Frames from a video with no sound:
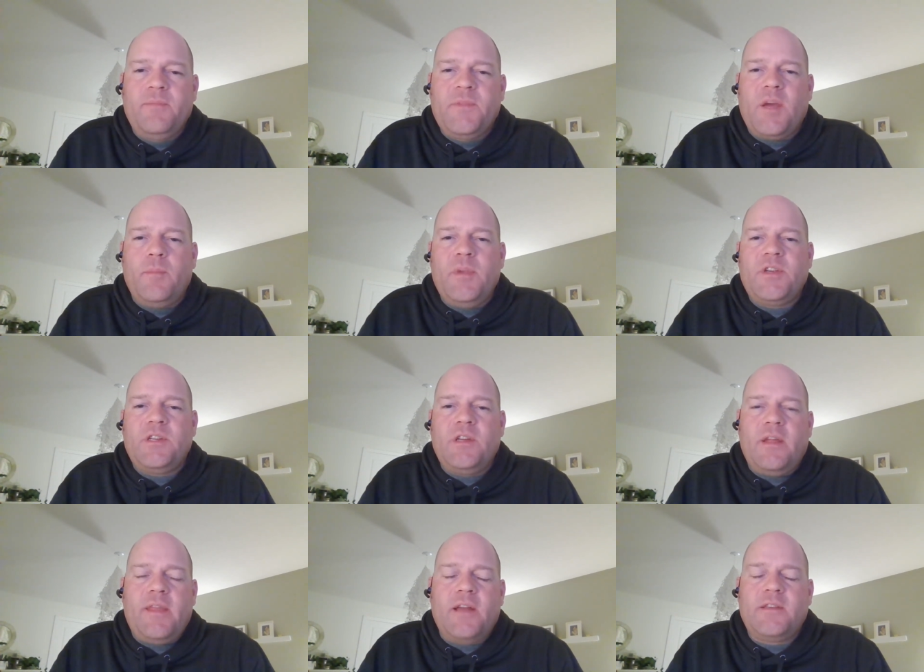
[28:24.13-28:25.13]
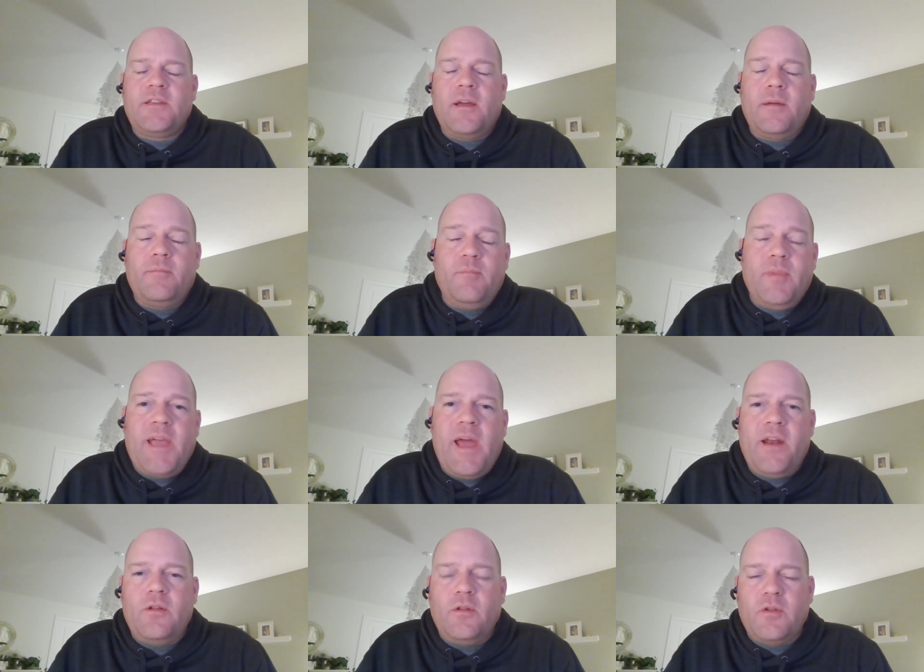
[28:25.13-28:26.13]

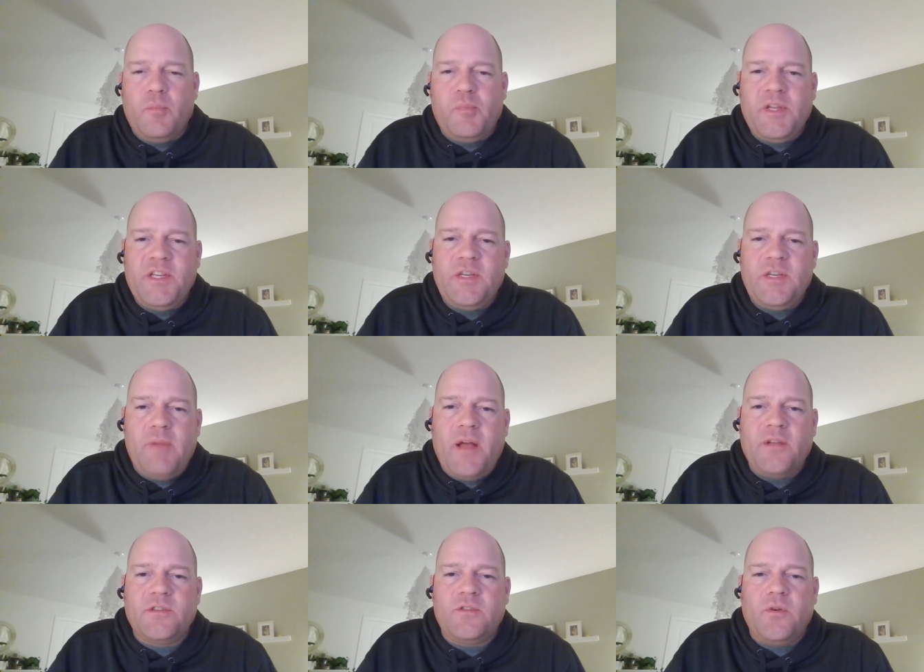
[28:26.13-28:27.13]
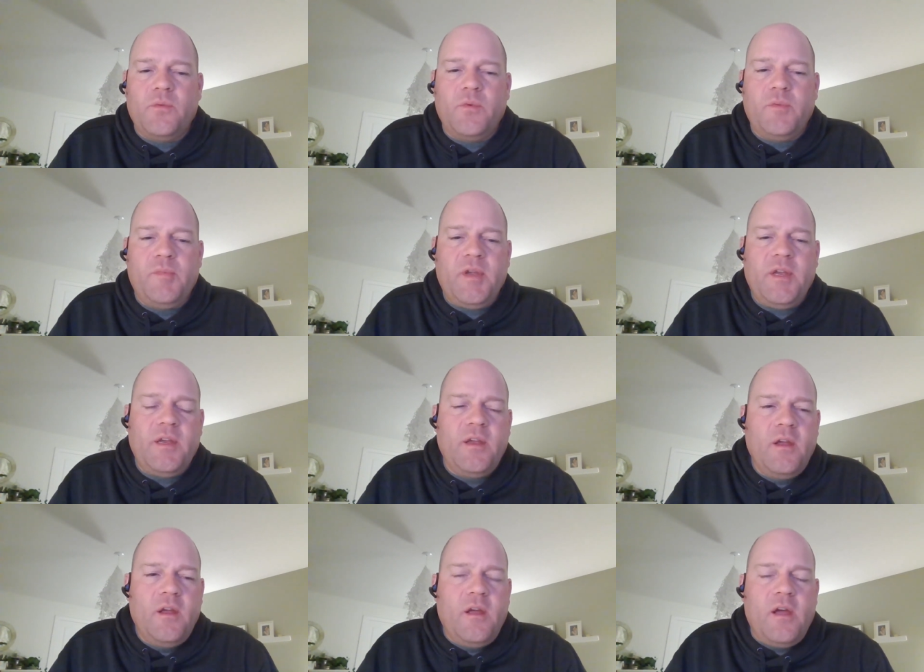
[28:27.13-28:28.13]
mechanical completion milestone would be
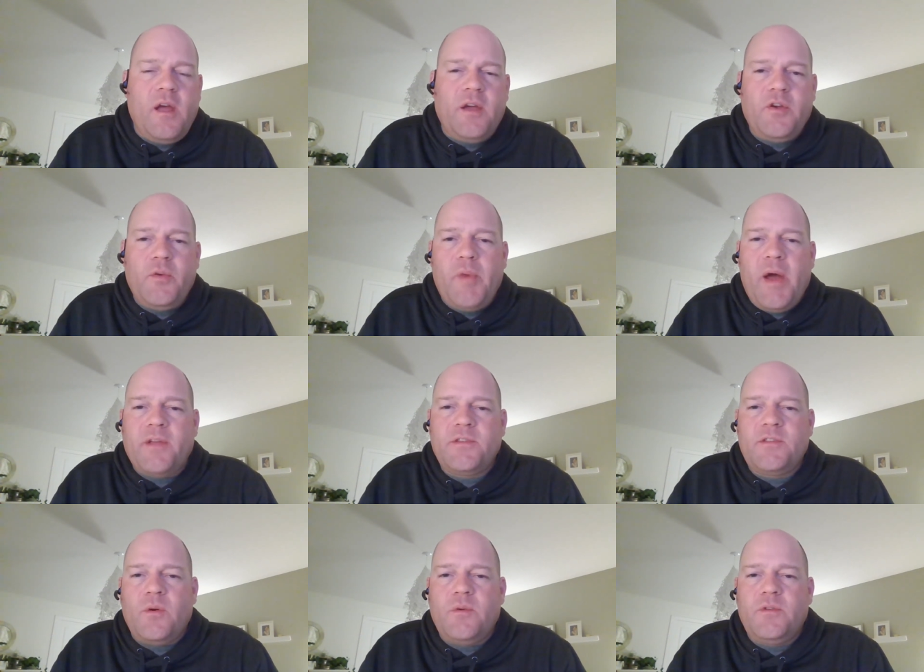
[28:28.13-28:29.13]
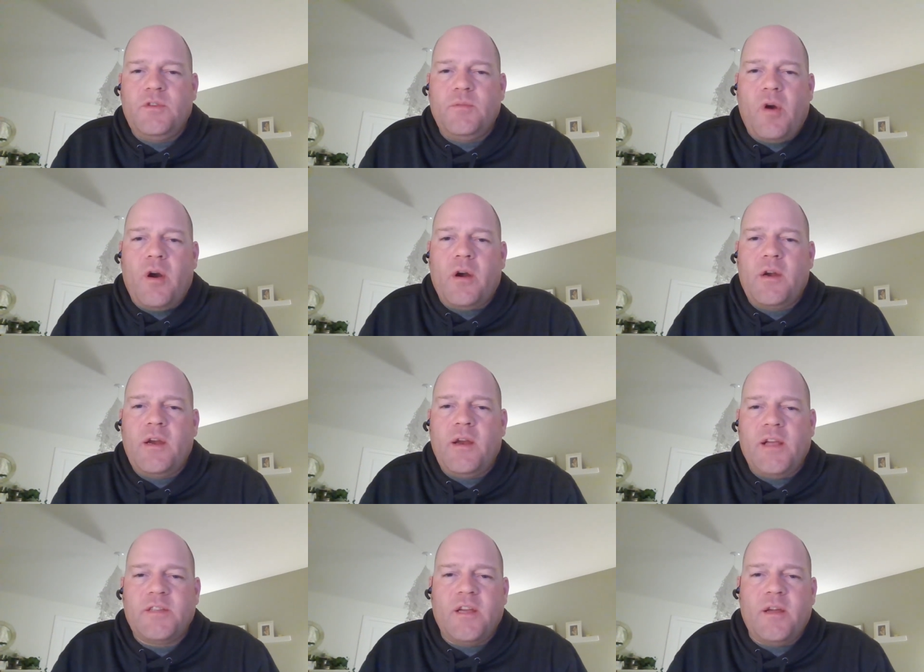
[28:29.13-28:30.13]
a good milestone to mark
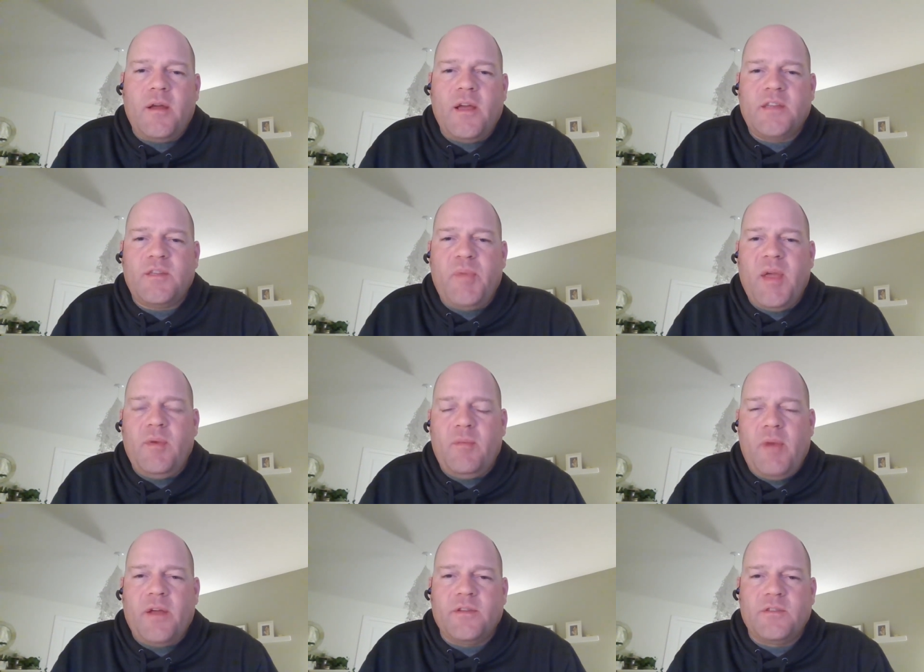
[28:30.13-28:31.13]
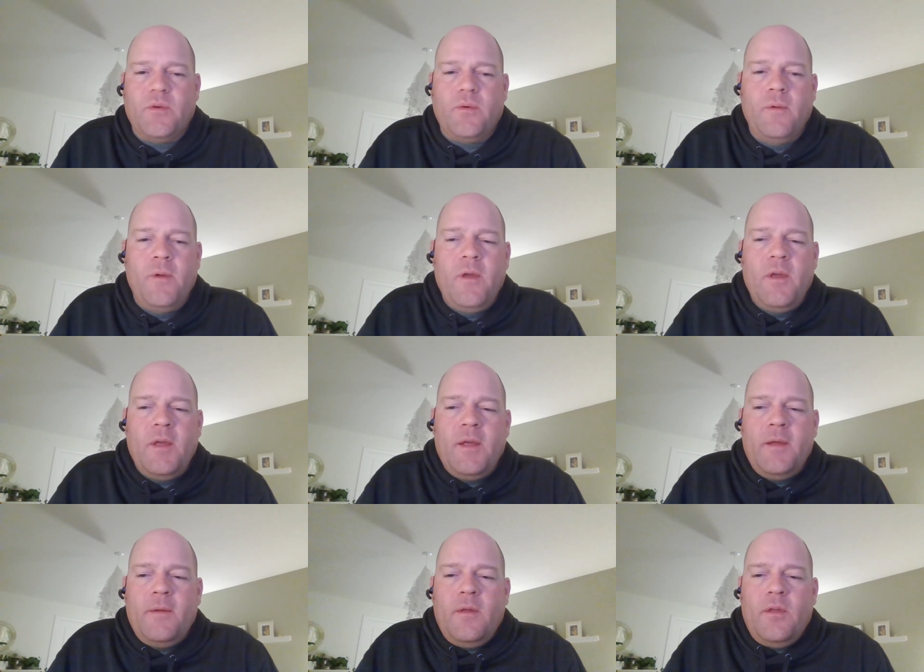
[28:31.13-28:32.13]
as a payment milestone.
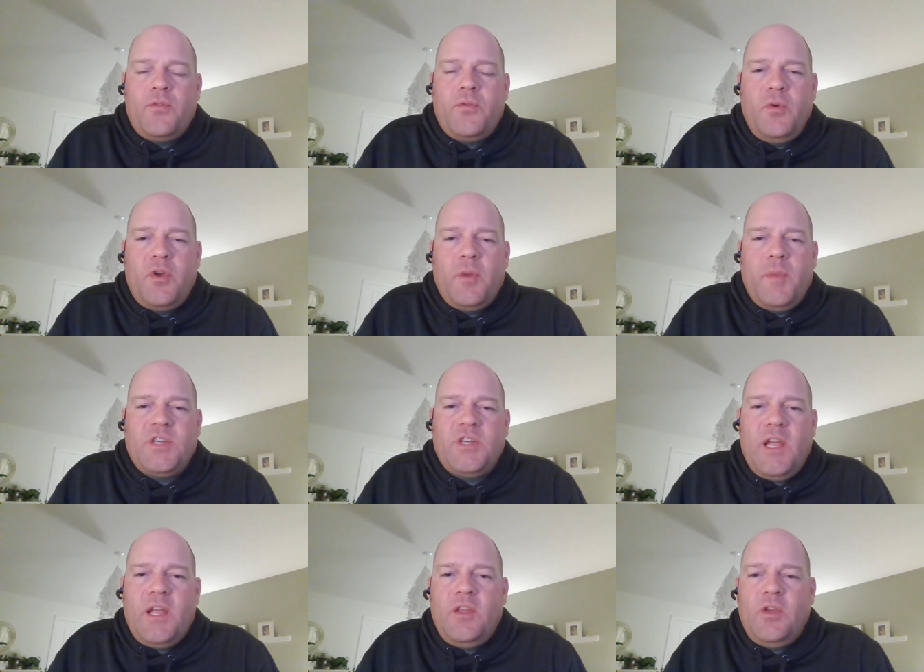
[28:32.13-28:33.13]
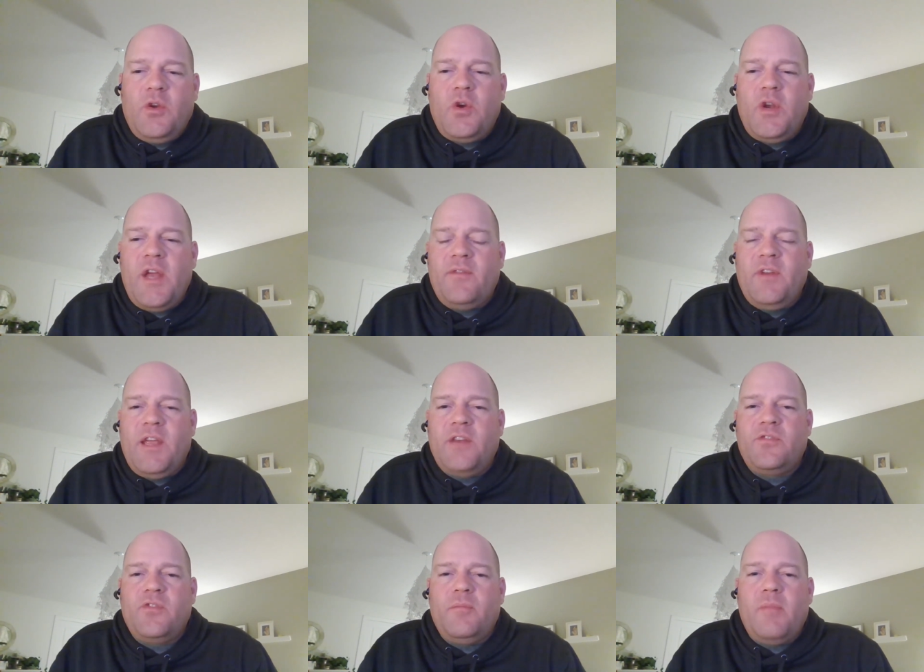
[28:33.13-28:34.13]
Through commissioning, you could have an
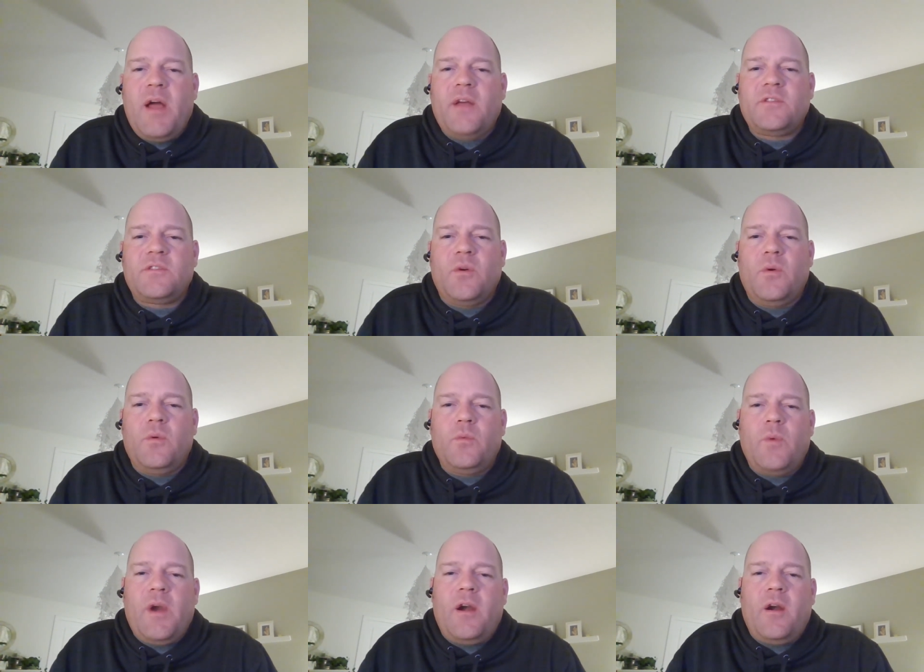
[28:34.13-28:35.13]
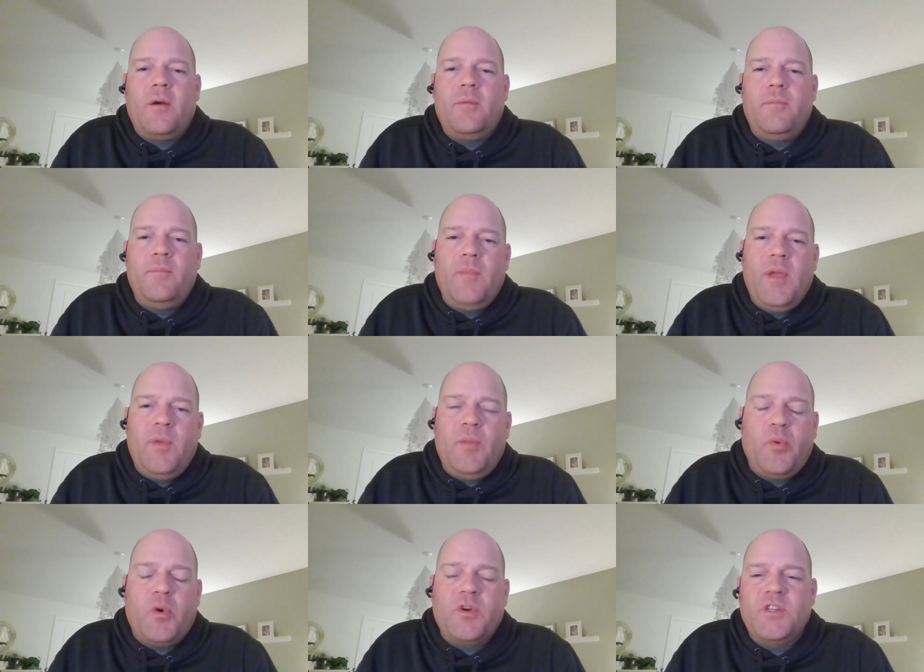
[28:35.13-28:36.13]
interim milestone where maybe
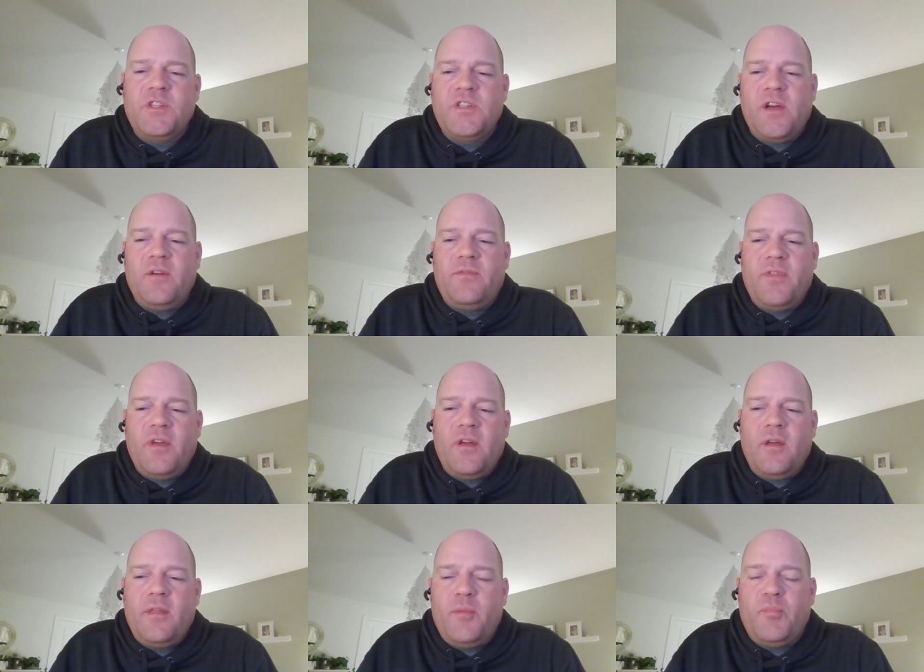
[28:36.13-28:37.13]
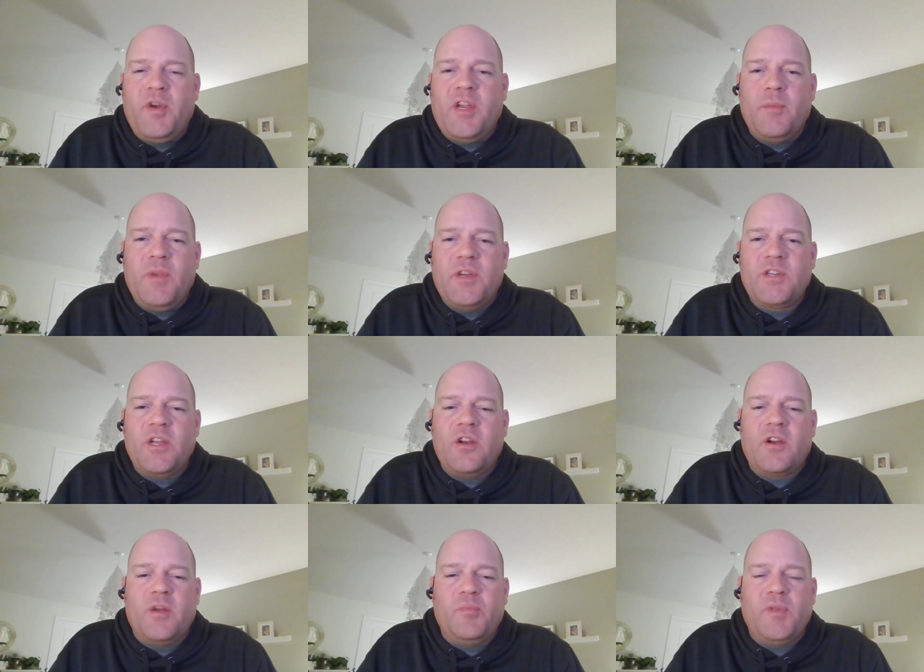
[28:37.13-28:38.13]
portions of the pre-commissioning
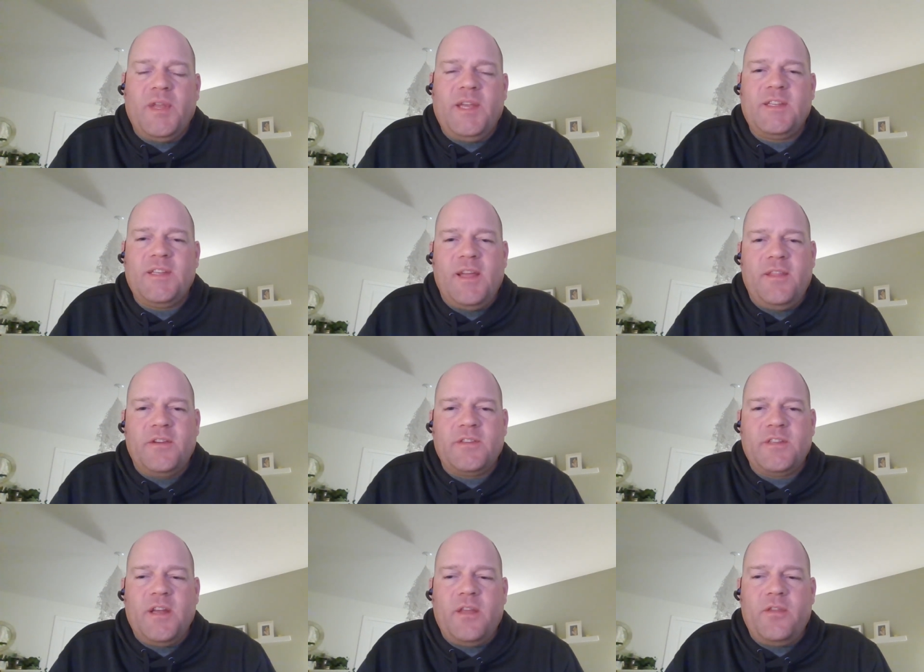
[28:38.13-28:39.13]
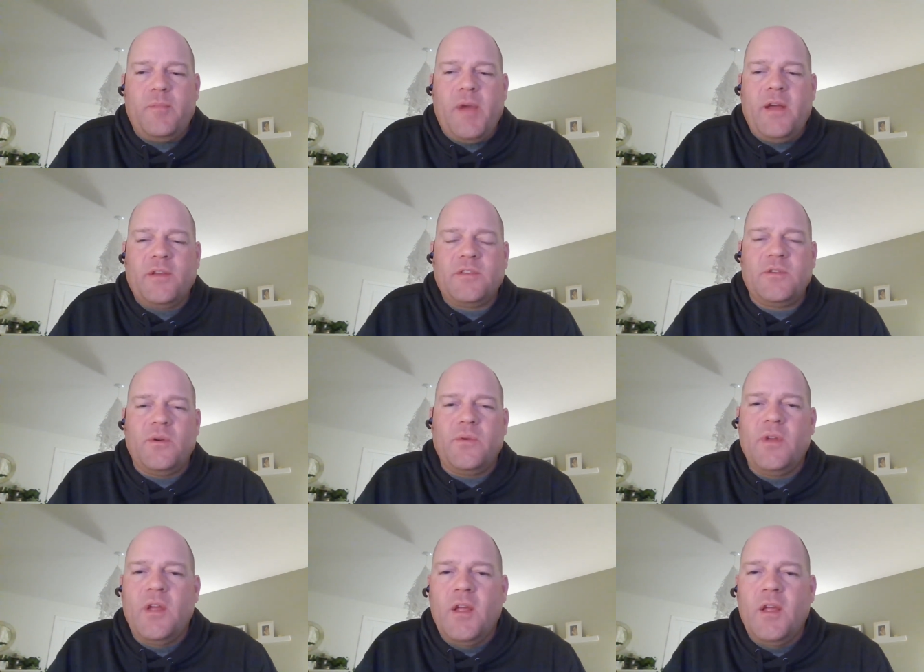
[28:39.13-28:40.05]
are complete and there's another milestone.